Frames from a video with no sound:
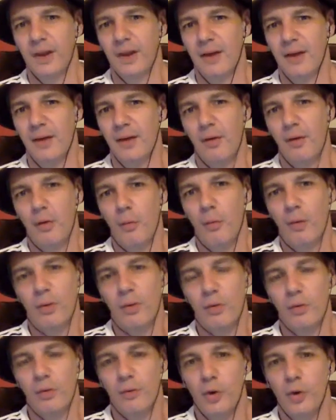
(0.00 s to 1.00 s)

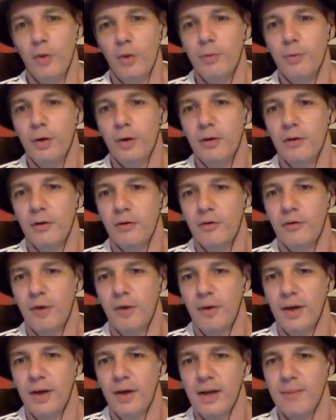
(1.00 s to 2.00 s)
with Hooper,
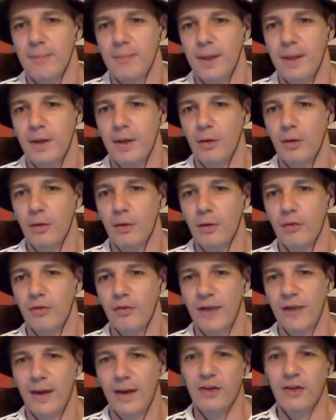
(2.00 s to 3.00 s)
Foley, Beale,
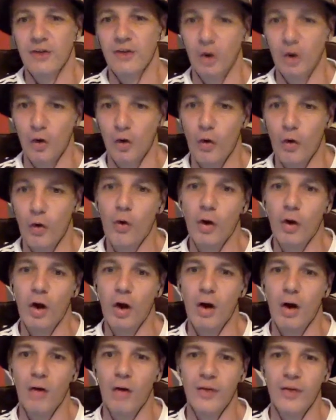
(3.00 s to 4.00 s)
Flower, he's got all
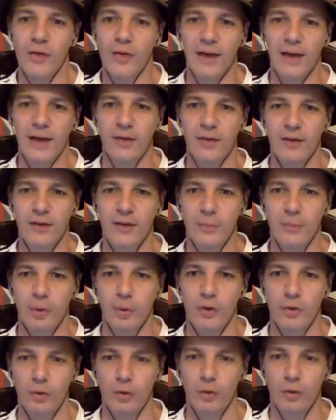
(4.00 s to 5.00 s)
of the X Factor
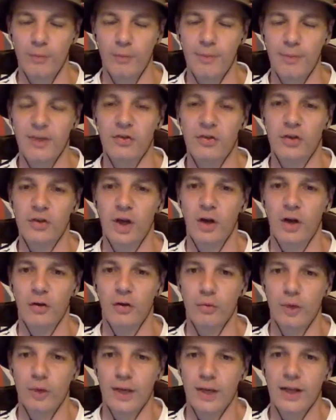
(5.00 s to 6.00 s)
boys, all the big
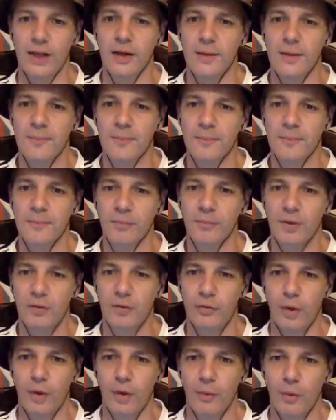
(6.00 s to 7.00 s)
stars really
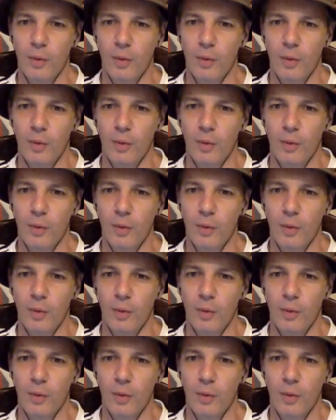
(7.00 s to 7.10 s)
from the